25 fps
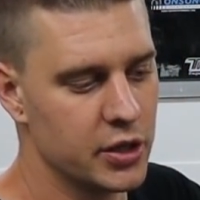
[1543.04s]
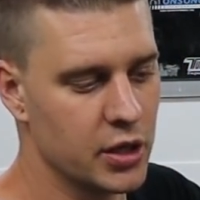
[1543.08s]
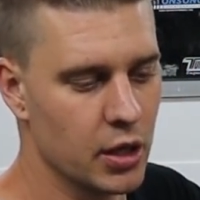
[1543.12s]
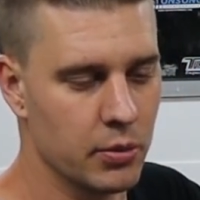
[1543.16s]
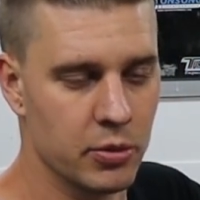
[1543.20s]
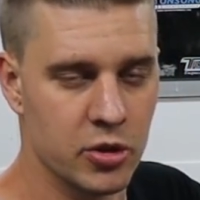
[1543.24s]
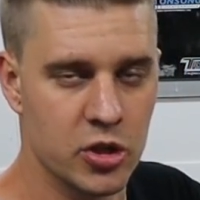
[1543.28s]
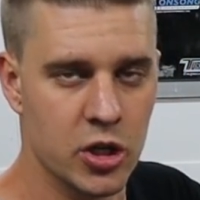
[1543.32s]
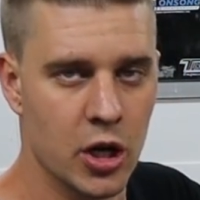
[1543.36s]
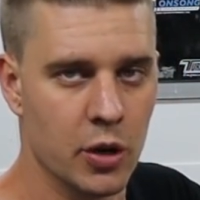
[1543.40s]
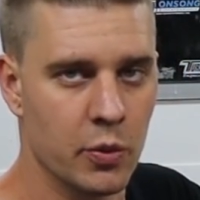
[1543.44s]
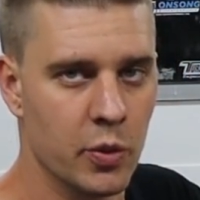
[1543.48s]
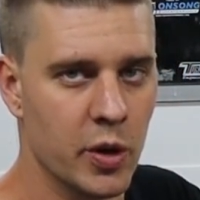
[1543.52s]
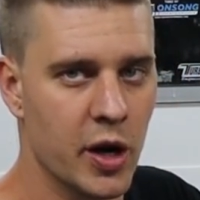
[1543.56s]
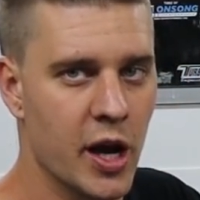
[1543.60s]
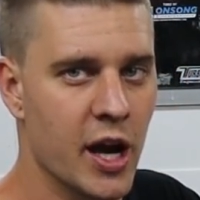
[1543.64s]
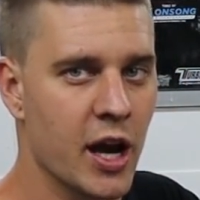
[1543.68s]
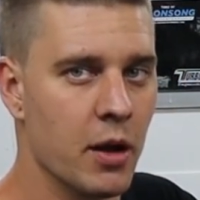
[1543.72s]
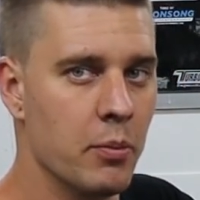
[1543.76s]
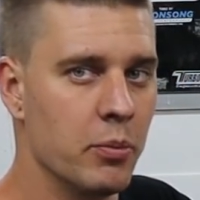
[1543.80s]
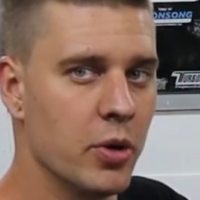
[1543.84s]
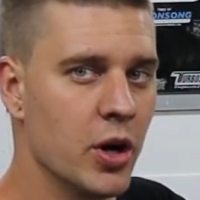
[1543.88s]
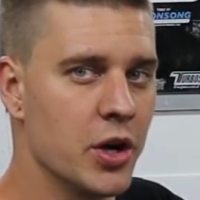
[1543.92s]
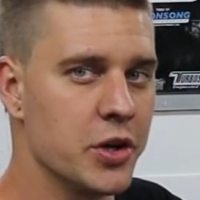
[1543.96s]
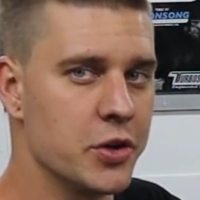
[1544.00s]
double check what
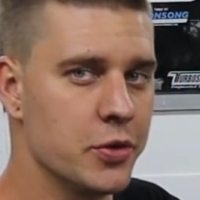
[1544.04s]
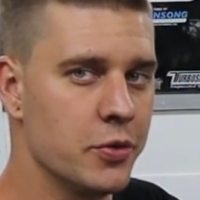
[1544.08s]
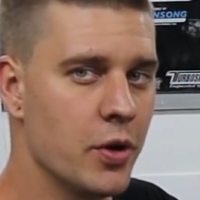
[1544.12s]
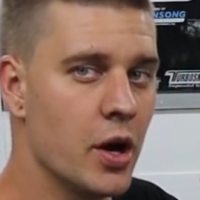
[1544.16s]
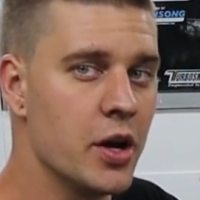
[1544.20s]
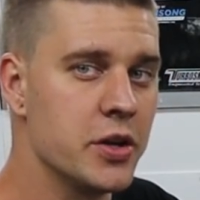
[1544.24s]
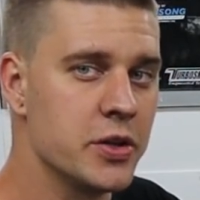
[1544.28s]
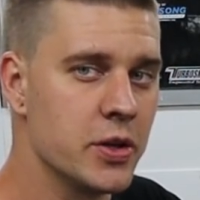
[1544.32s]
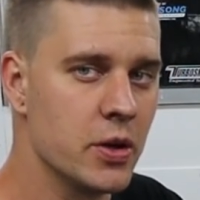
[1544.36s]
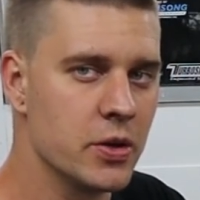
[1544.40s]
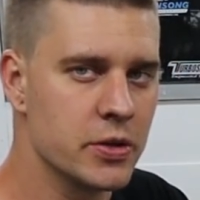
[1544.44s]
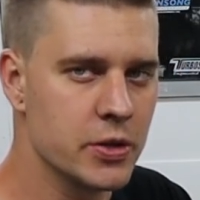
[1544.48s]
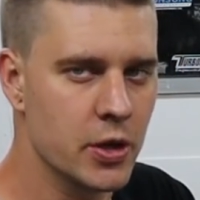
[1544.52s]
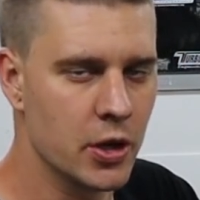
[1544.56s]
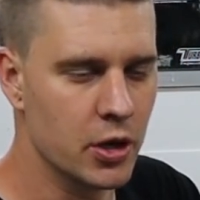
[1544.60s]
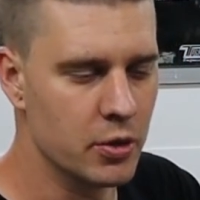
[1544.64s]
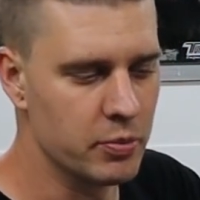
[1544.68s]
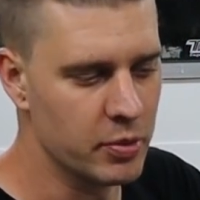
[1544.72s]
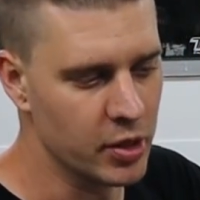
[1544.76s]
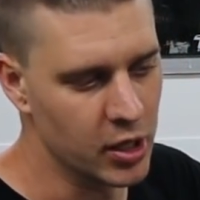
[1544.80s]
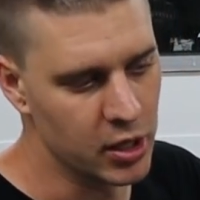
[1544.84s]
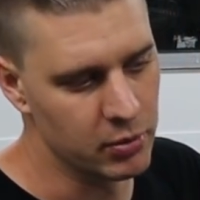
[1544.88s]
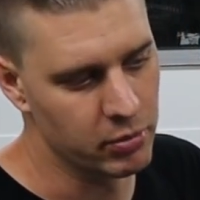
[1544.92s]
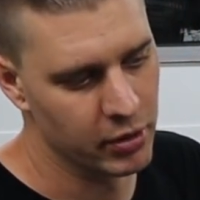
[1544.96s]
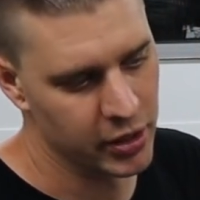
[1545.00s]
our compression ratio is going
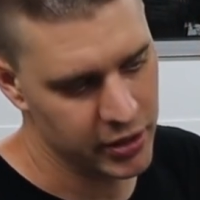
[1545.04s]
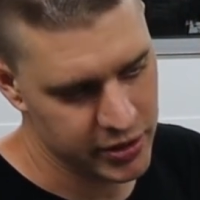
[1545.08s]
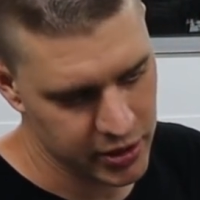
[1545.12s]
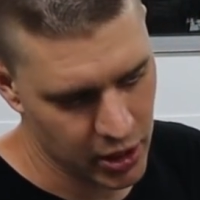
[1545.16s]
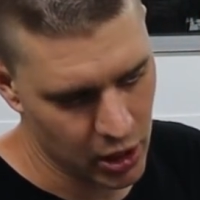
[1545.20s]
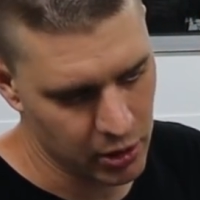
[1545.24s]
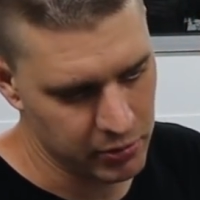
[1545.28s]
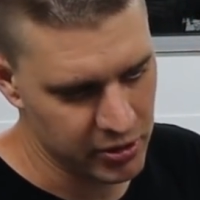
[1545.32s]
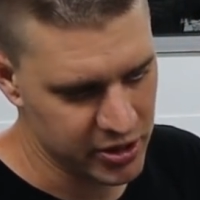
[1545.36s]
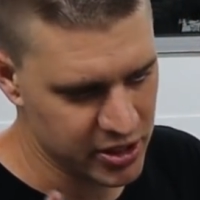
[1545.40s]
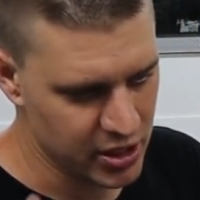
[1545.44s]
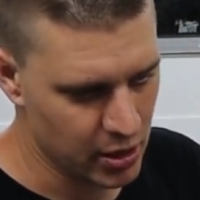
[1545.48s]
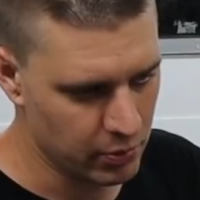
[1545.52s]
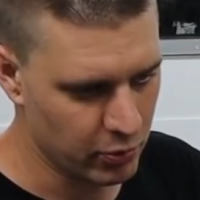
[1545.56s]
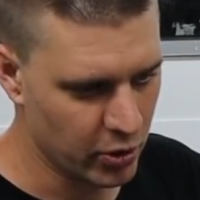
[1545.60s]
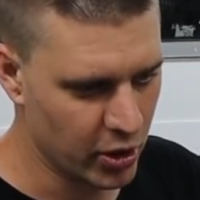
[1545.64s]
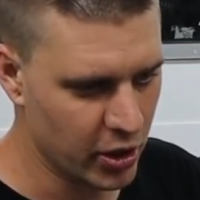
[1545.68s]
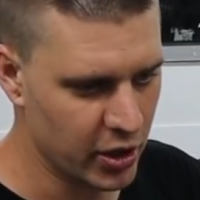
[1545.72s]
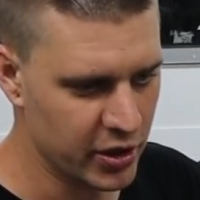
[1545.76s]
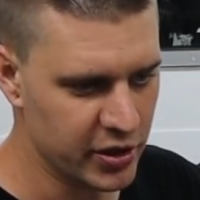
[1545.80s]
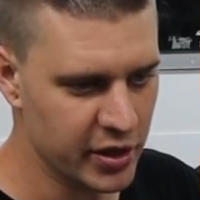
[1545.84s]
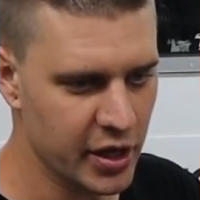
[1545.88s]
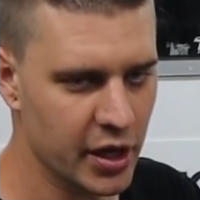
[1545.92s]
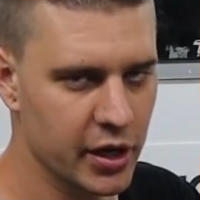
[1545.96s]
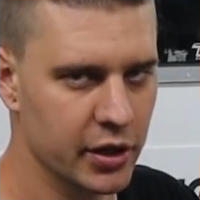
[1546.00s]
to be, but it's going to be
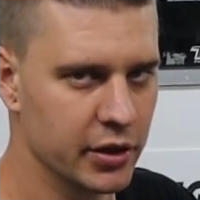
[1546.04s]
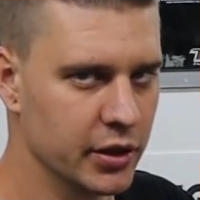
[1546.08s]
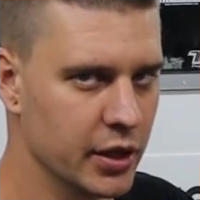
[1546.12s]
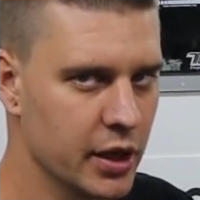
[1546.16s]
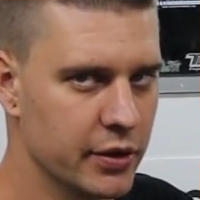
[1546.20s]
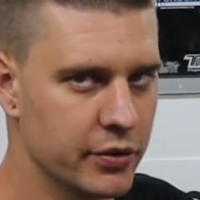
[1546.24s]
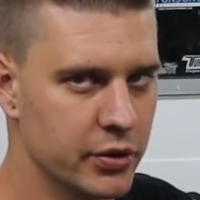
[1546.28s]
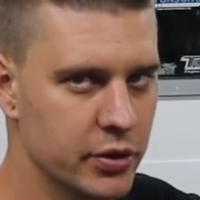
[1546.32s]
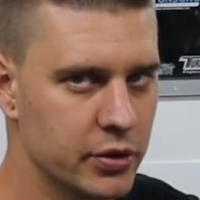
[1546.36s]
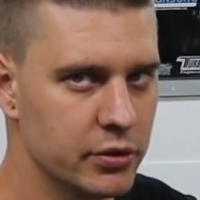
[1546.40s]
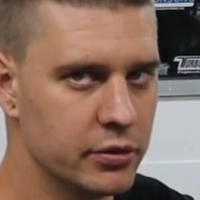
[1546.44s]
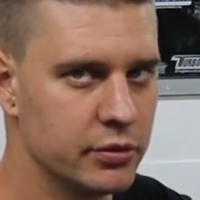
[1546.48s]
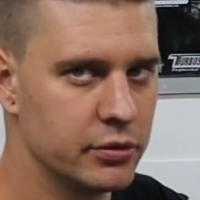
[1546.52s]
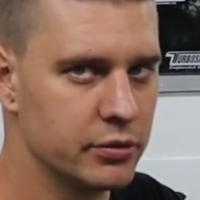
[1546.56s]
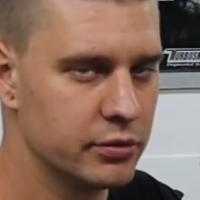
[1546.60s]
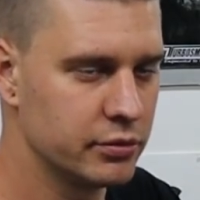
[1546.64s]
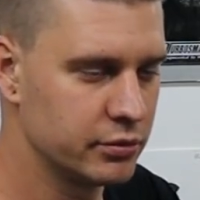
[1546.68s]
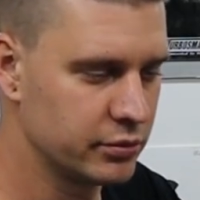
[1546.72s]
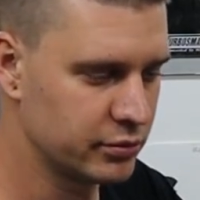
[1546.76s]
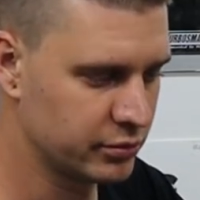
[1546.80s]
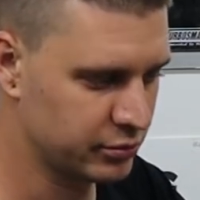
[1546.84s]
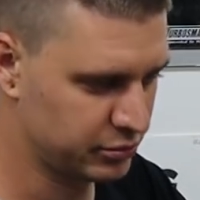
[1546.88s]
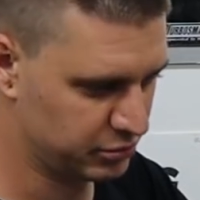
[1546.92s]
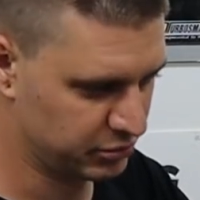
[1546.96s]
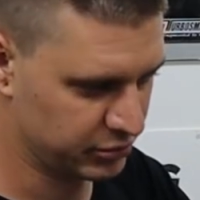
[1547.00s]
somewhere in that eleven,
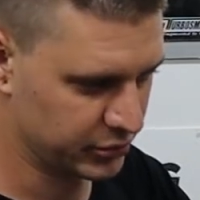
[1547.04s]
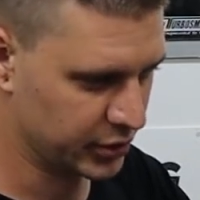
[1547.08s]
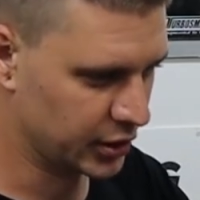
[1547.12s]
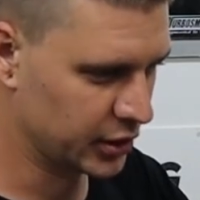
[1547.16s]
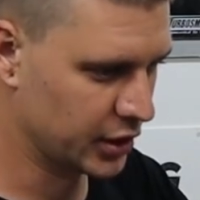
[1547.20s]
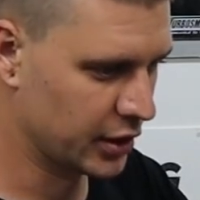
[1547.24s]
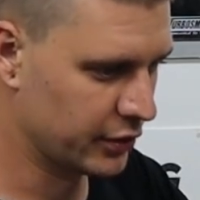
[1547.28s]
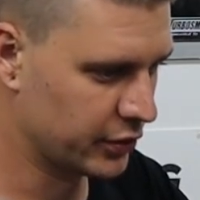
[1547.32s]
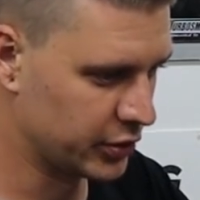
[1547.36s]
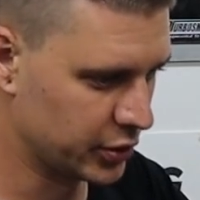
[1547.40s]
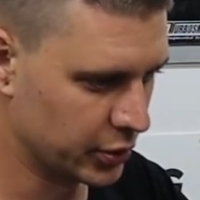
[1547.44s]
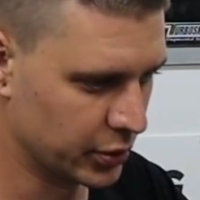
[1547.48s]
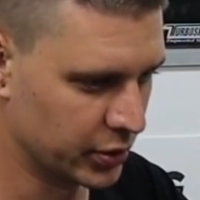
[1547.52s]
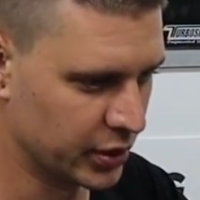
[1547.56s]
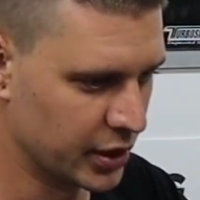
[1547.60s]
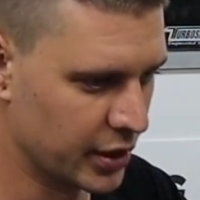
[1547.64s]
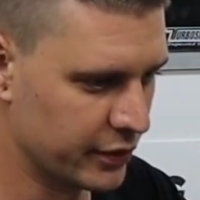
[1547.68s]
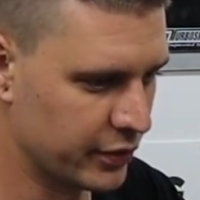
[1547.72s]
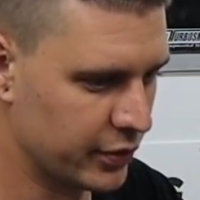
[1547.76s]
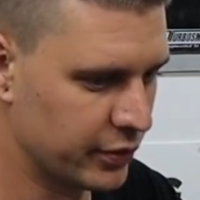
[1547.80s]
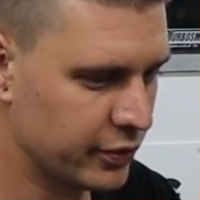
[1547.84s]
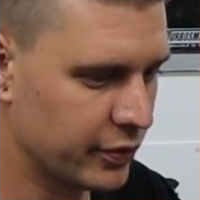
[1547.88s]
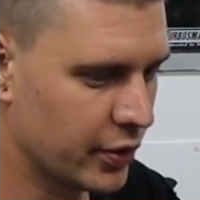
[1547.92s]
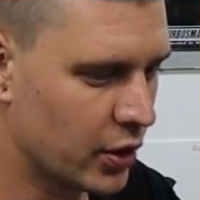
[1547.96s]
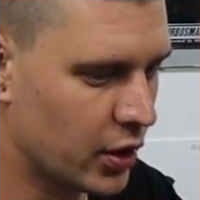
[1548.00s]
eleven to
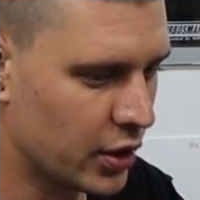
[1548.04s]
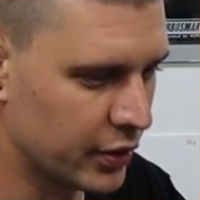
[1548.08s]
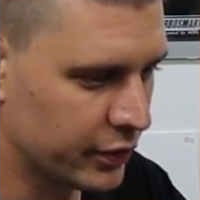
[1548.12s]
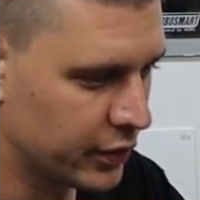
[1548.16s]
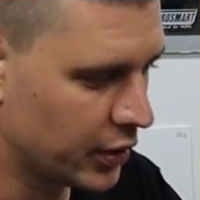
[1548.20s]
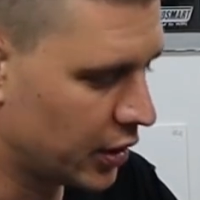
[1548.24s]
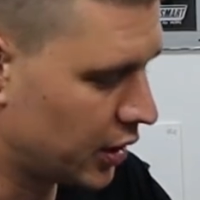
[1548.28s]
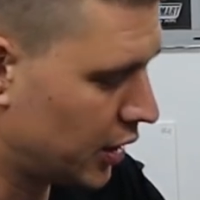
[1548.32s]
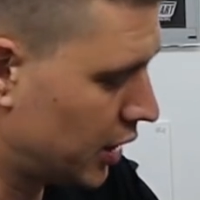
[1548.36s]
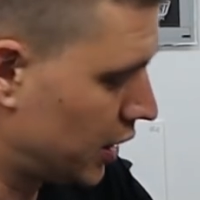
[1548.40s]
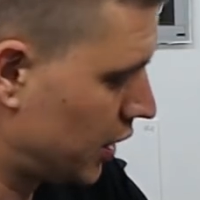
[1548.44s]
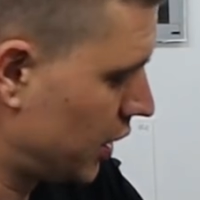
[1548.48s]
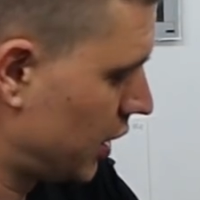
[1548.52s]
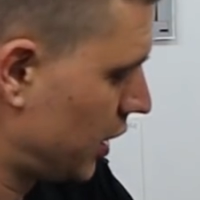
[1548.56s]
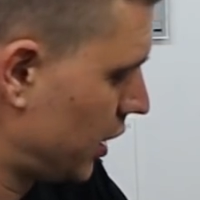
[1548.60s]
eleven point five.